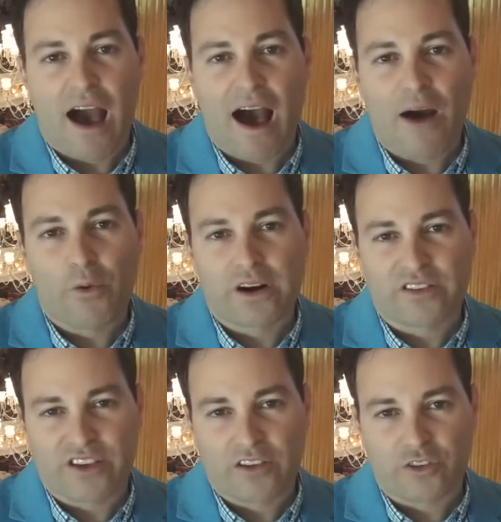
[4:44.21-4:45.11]
I want to
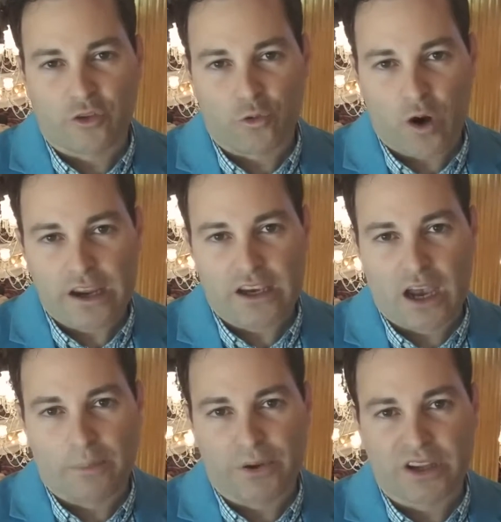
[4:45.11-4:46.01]
sell to the right
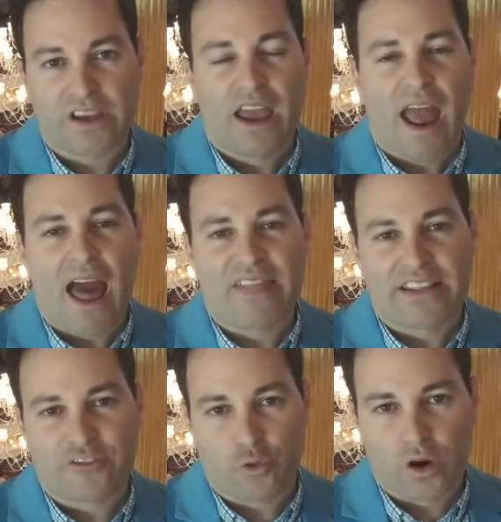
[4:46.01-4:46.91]
company, and
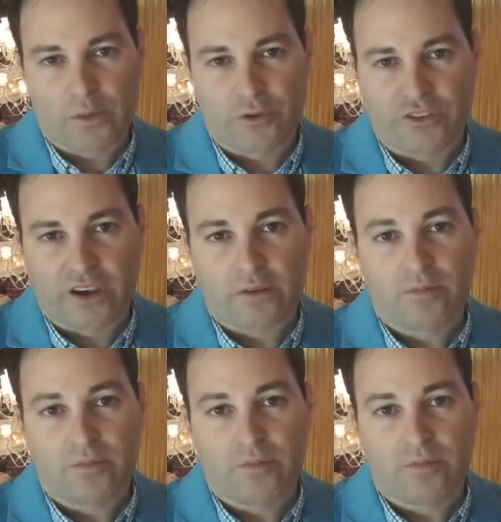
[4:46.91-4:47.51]
that's 20%.